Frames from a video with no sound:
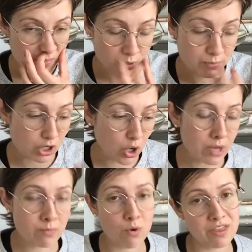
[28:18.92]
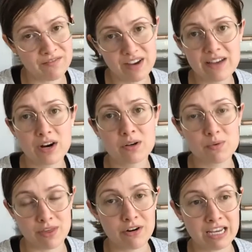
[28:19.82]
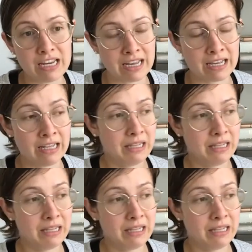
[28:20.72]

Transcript: When we're going more than five hours without eating,